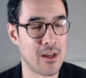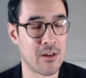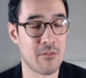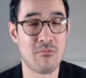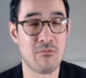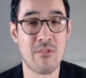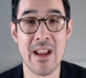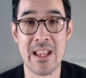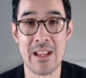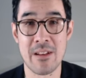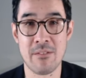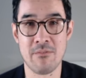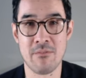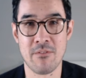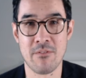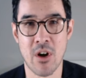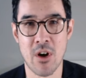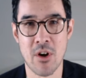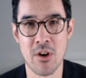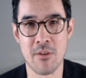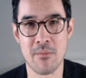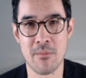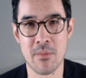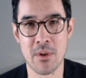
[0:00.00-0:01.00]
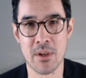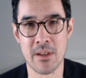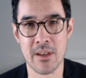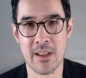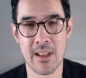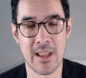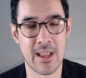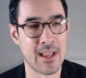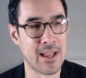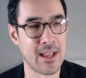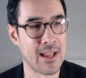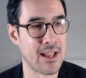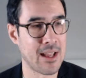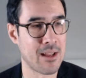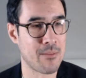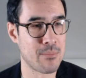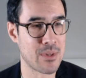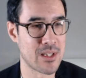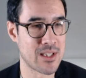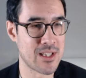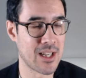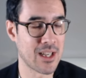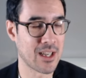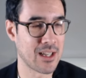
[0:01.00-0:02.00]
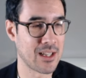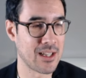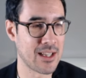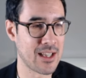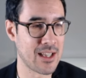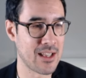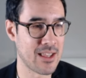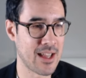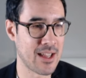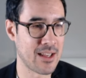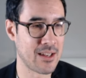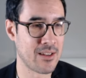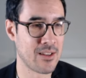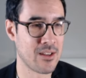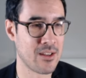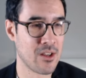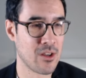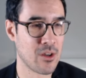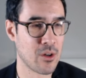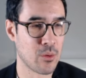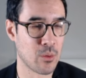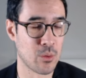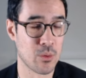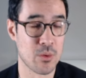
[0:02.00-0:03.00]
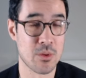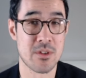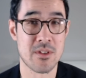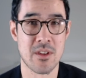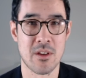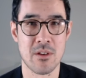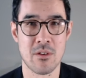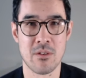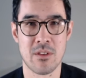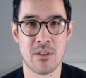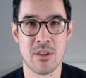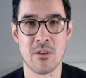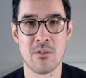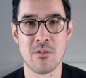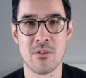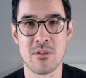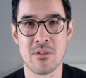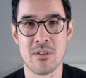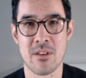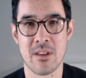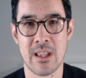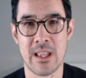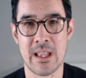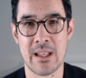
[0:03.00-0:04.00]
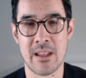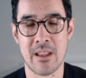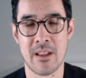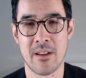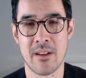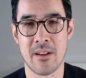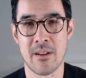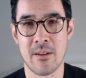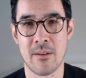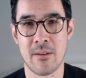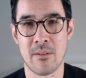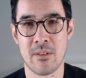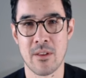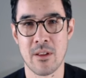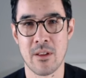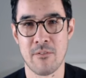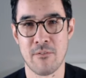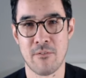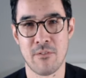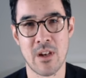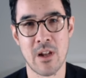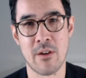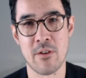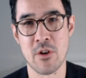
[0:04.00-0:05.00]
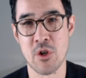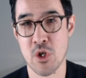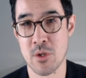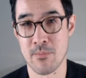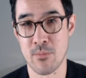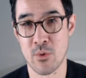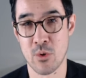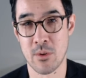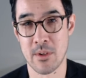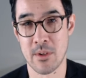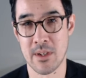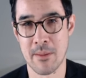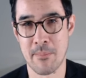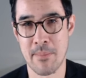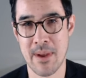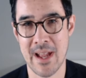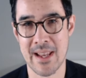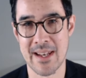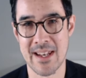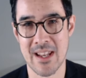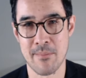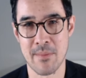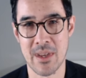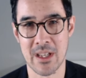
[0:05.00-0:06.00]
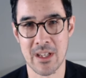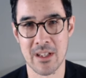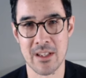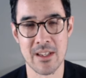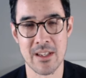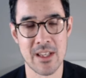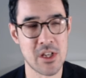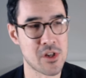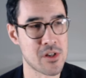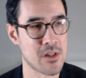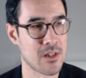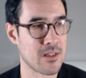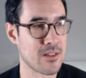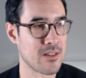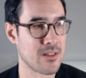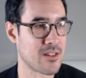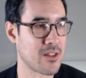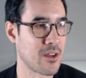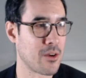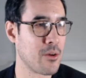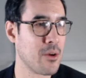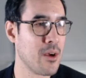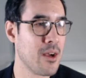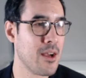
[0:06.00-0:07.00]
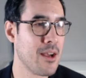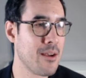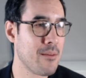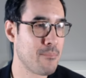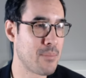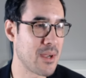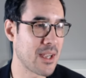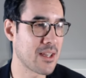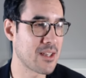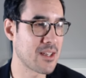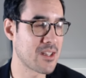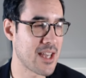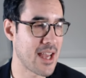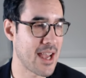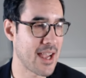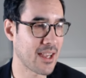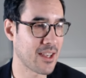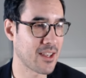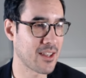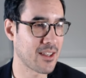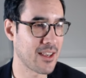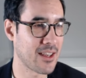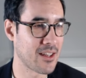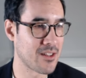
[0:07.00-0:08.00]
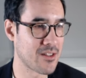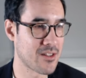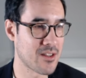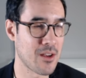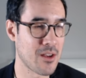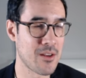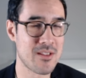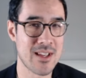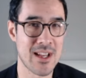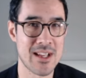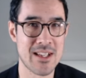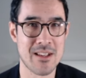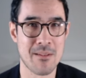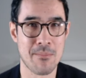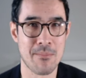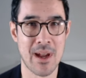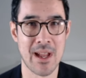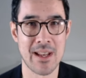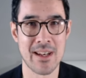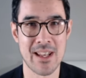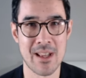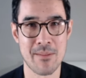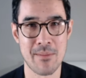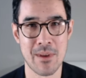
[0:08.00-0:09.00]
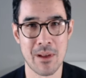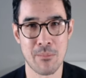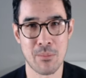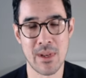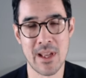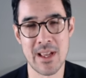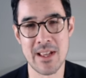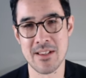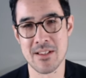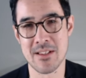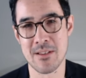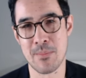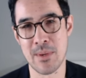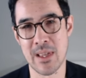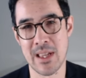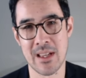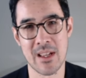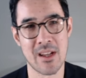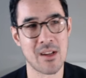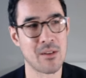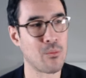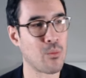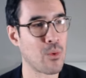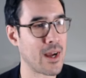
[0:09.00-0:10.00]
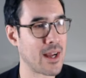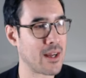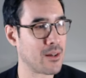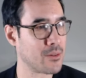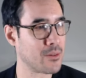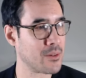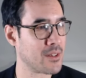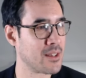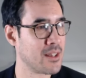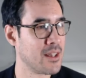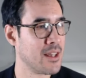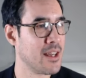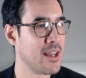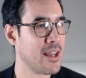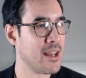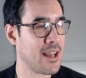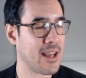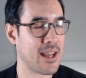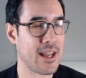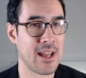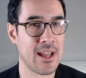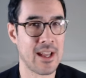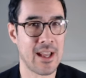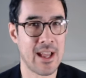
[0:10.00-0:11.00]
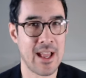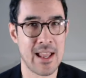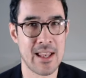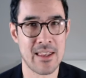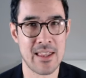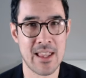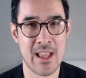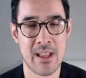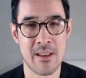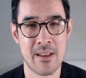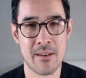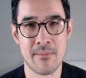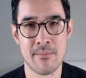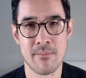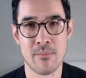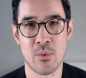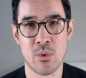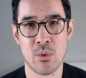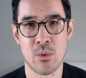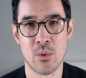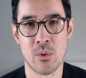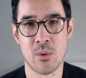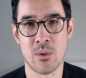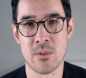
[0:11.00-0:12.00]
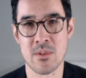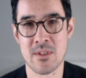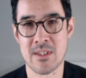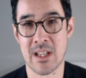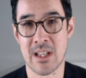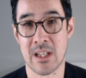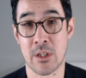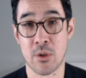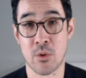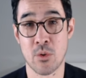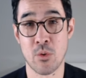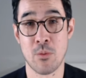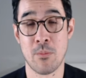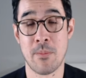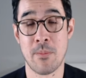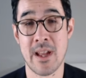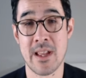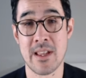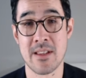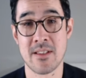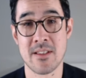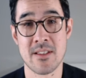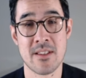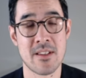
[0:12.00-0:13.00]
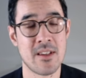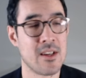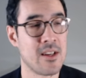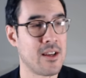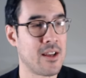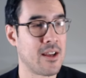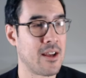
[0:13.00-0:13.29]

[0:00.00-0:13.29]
rate environment, and particularly then also those in that flourished more in the pandemic conditions. So big tech and associated pandemic plays are being unwound, and then more cyclical based